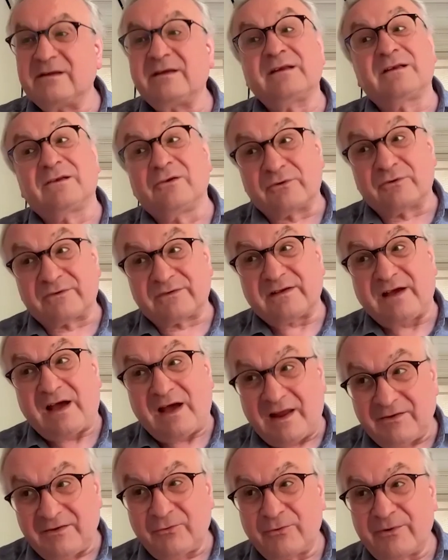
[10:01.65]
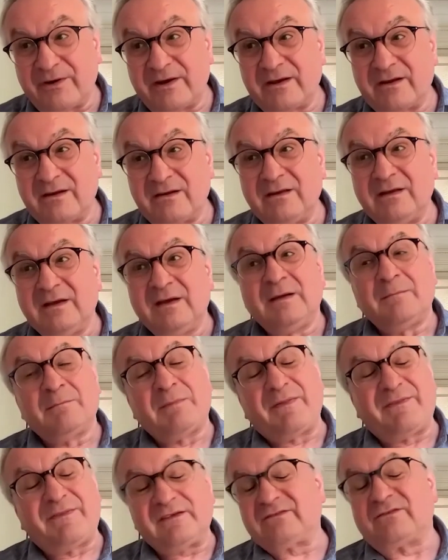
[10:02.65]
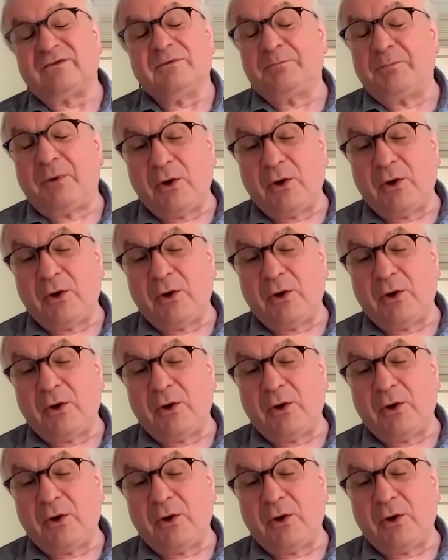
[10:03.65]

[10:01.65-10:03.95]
it looks unreal, but that's on